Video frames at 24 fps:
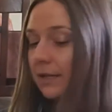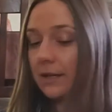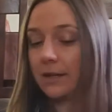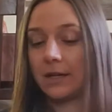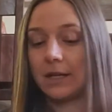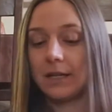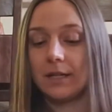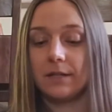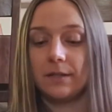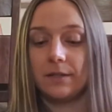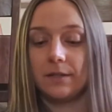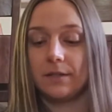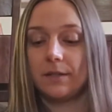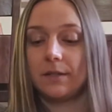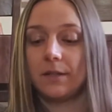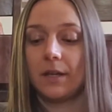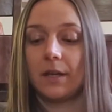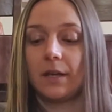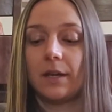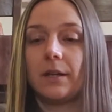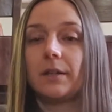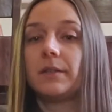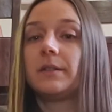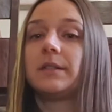a nice
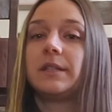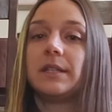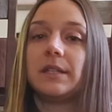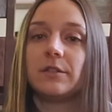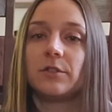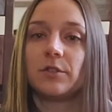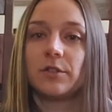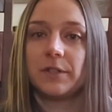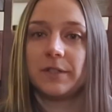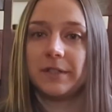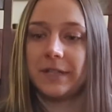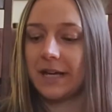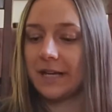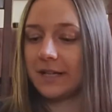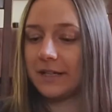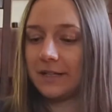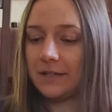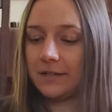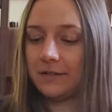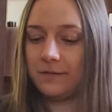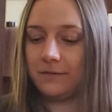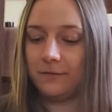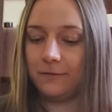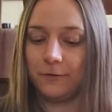Caesar
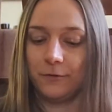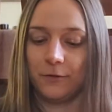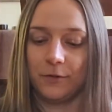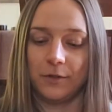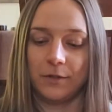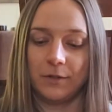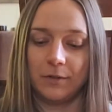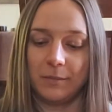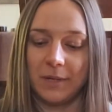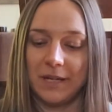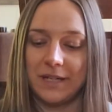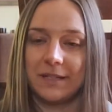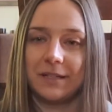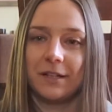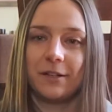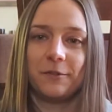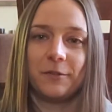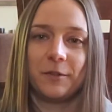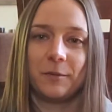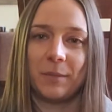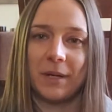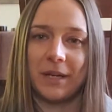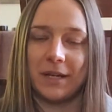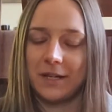salad for
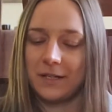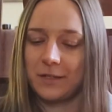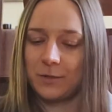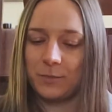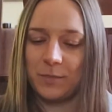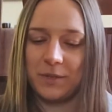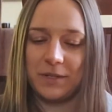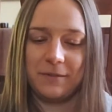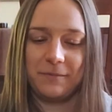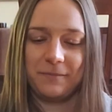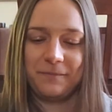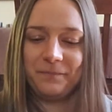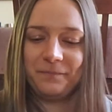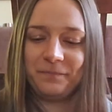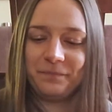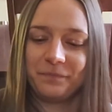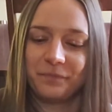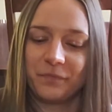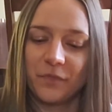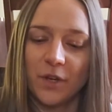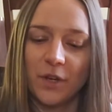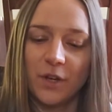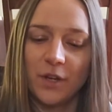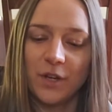myself and my husband.
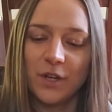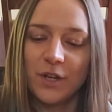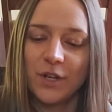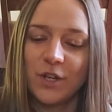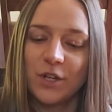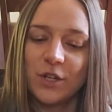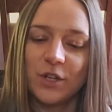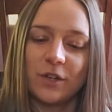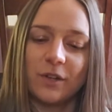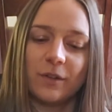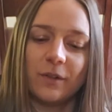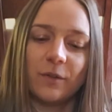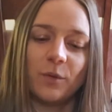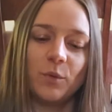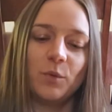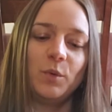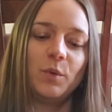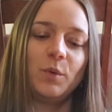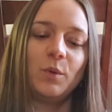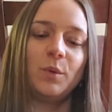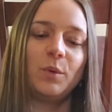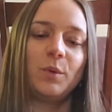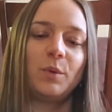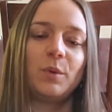
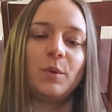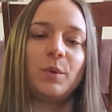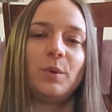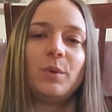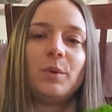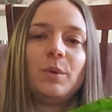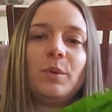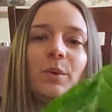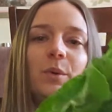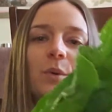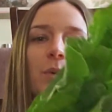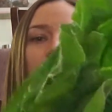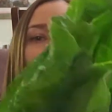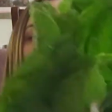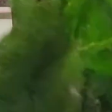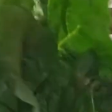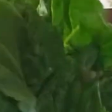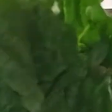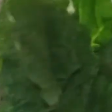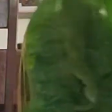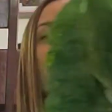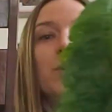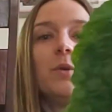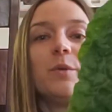
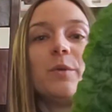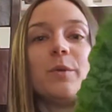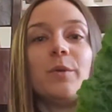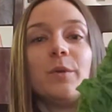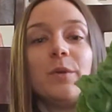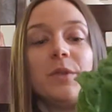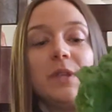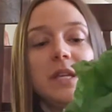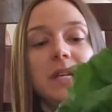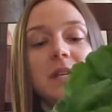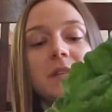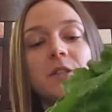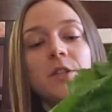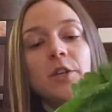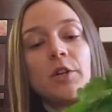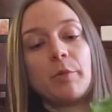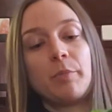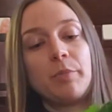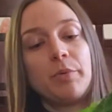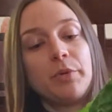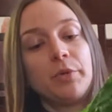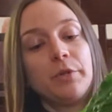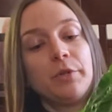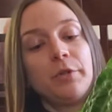Ooh, these are
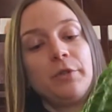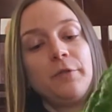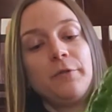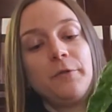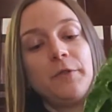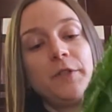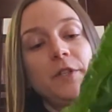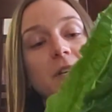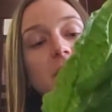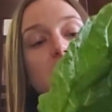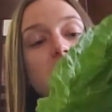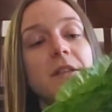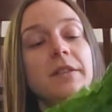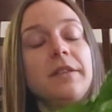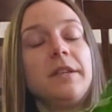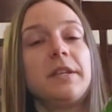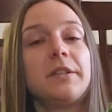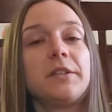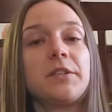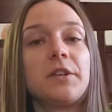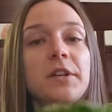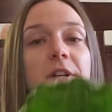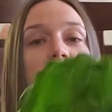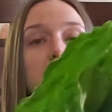approved.
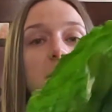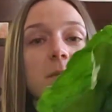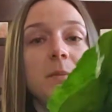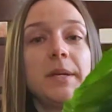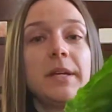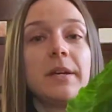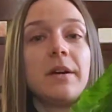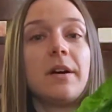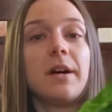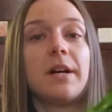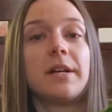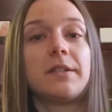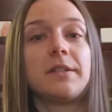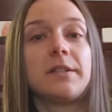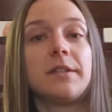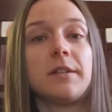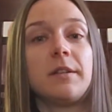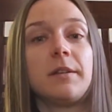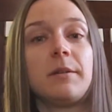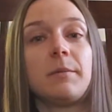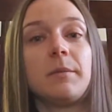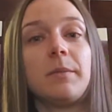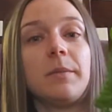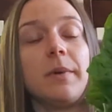These are going to be
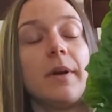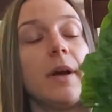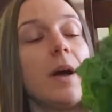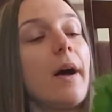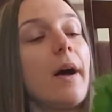awesome